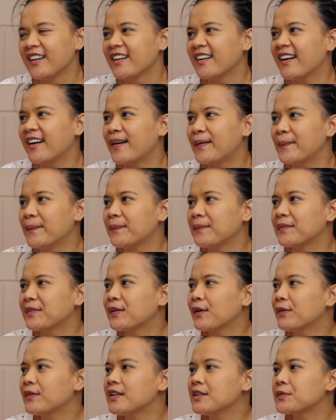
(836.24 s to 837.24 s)

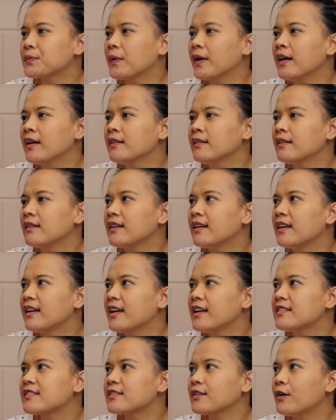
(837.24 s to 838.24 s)
So this one,
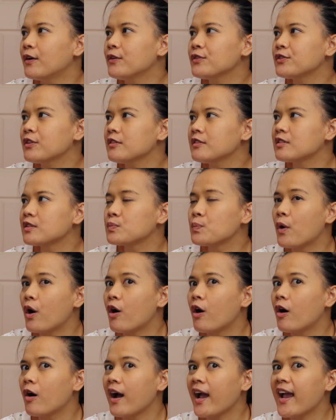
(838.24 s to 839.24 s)
it's also
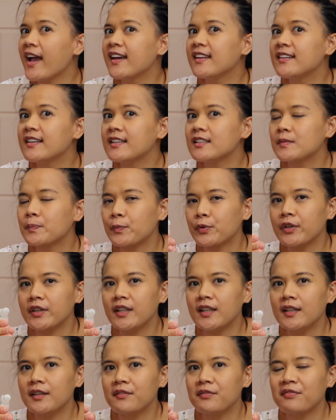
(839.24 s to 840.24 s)
small and it's
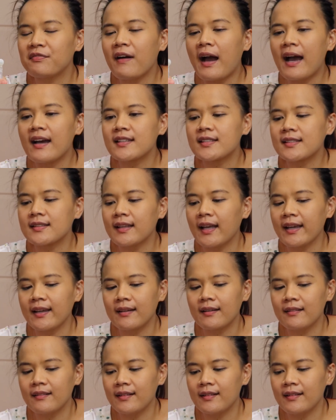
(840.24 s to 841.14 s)
pretty fast, like